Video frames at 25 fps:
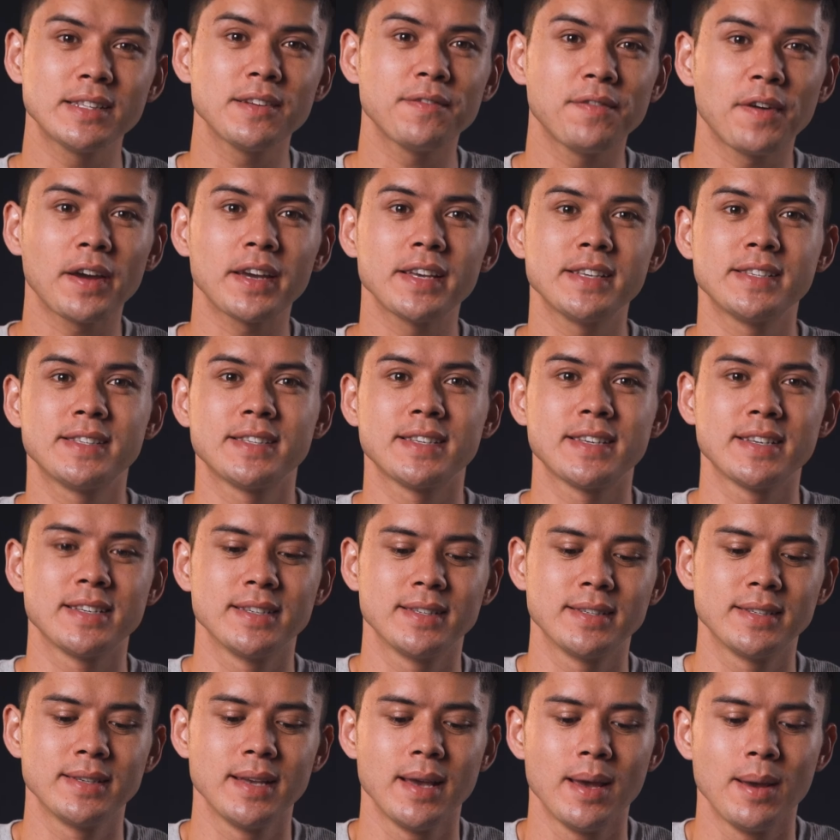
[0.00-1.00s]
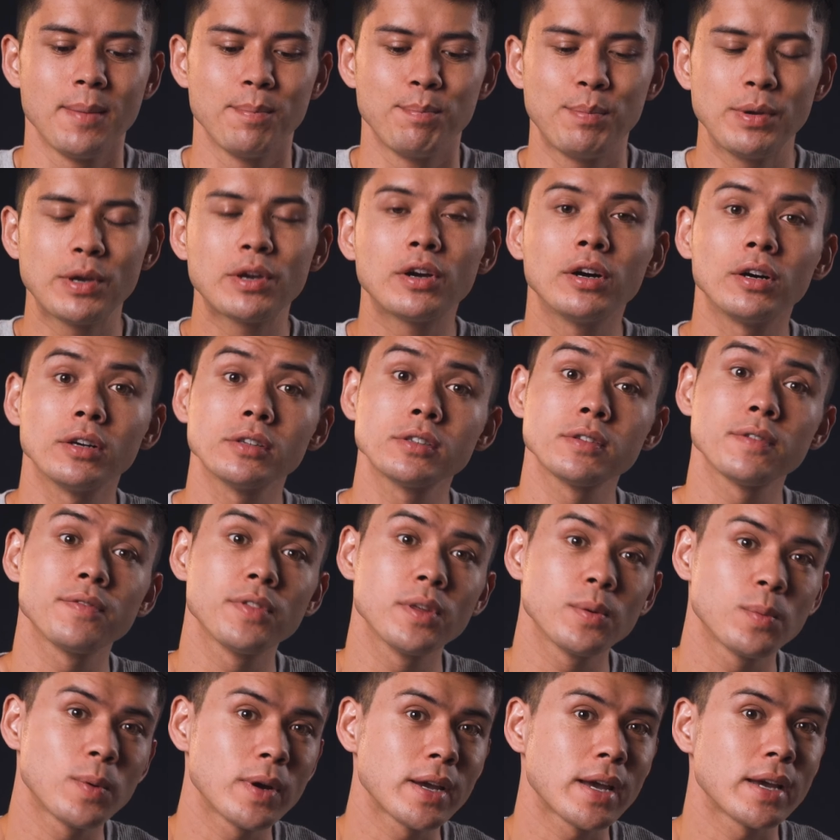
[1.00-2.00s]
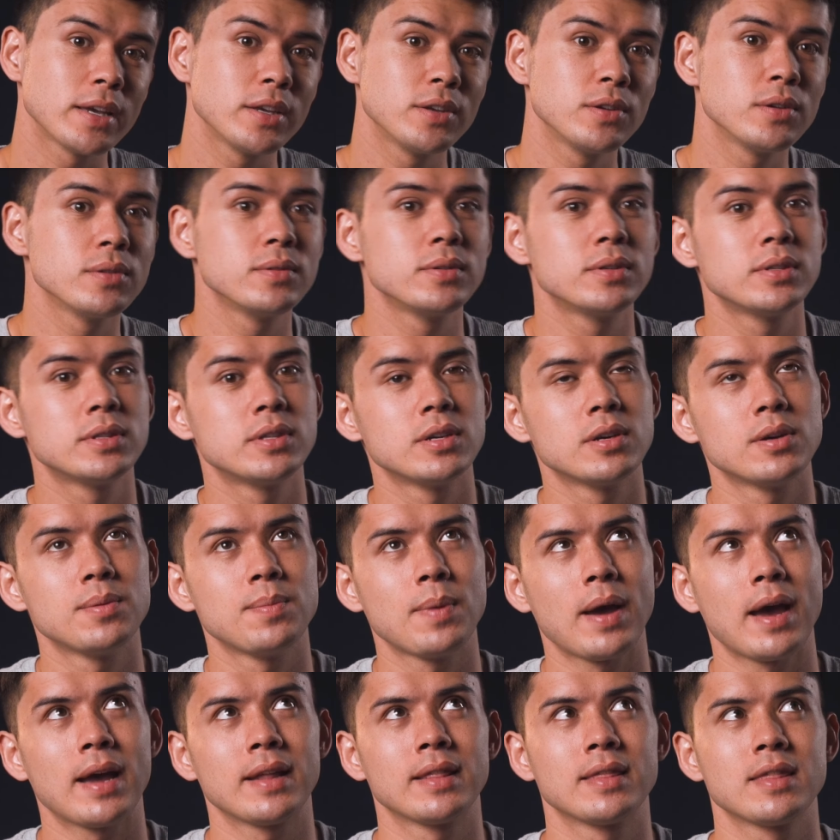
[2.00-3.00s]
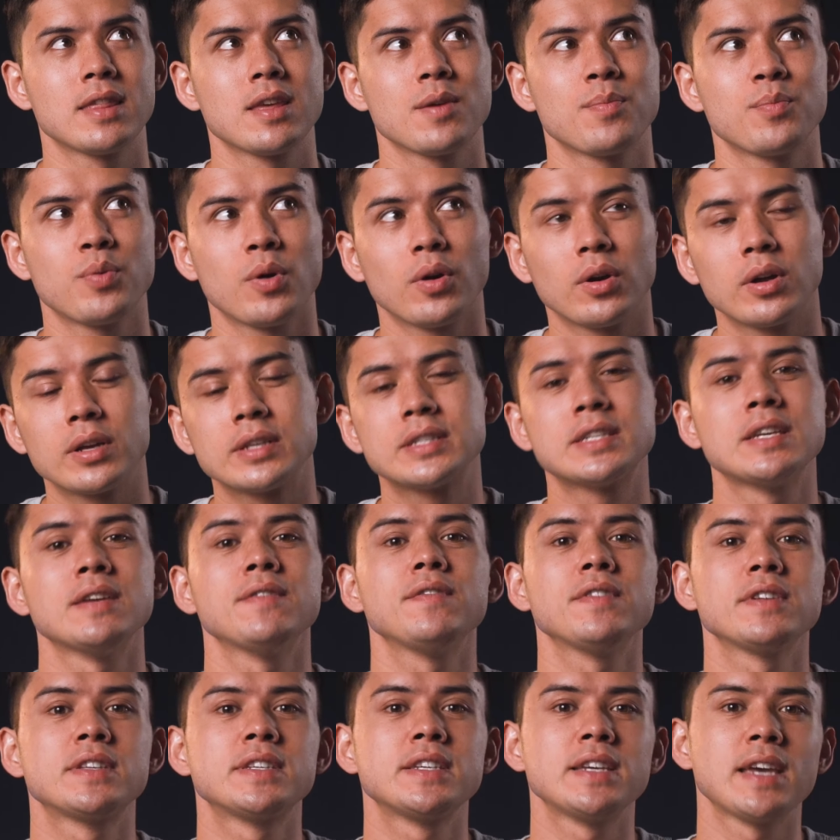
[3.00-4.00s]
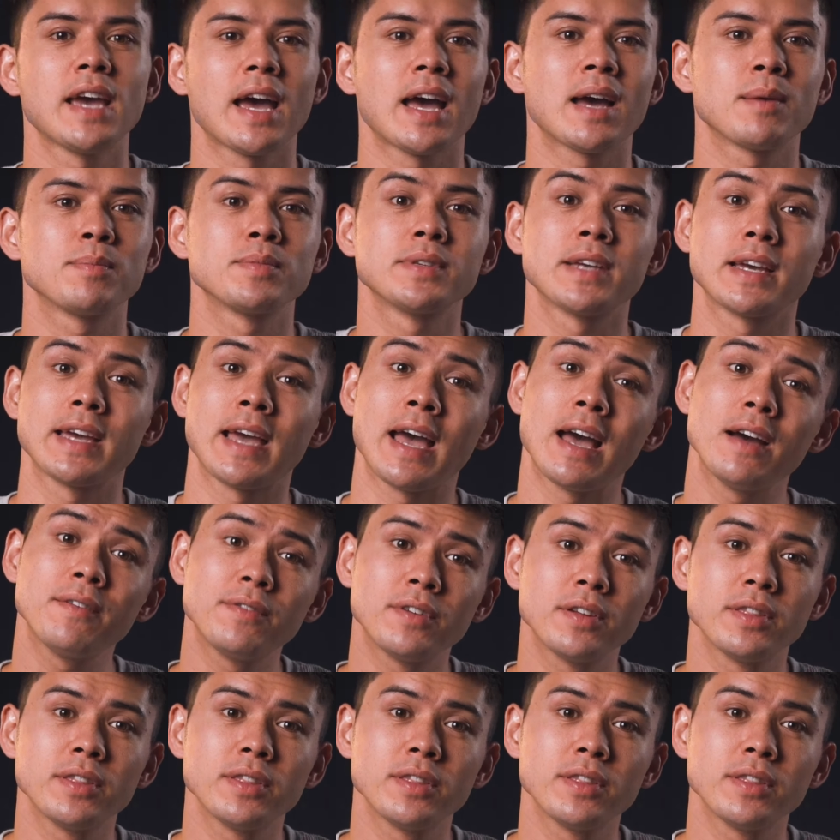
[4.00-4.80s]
devices, because of the way I use them and the productivity apps I have